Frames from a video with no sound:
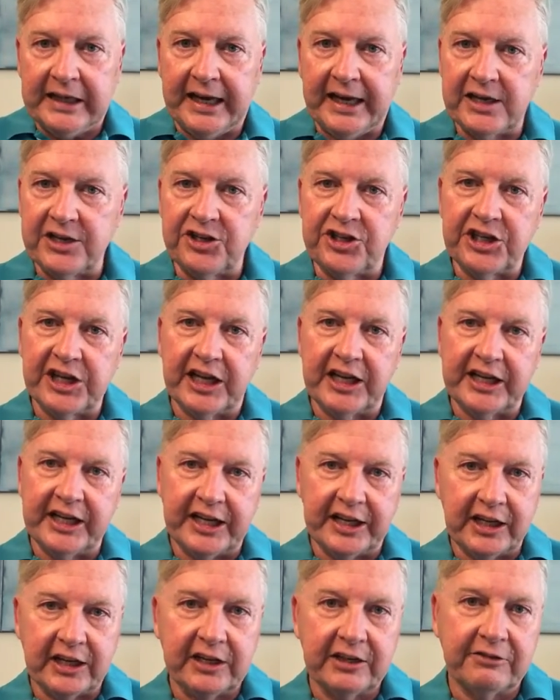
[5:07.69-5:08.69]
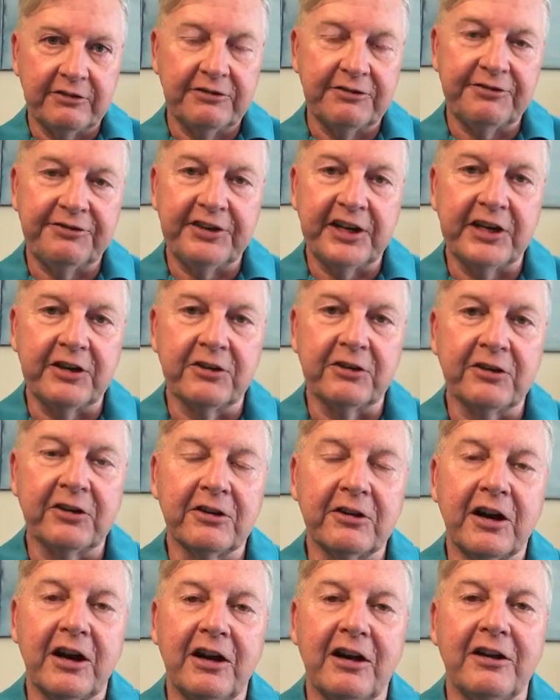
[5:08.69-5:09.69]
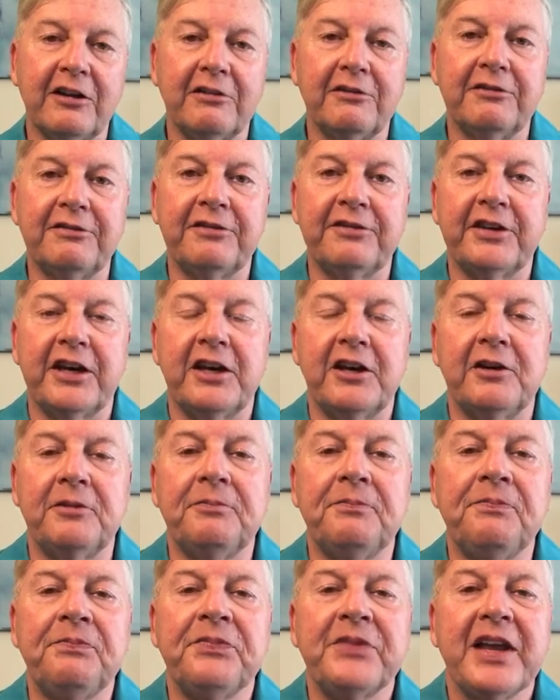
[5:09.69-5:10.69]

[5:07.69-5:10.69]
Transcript: angelic figure of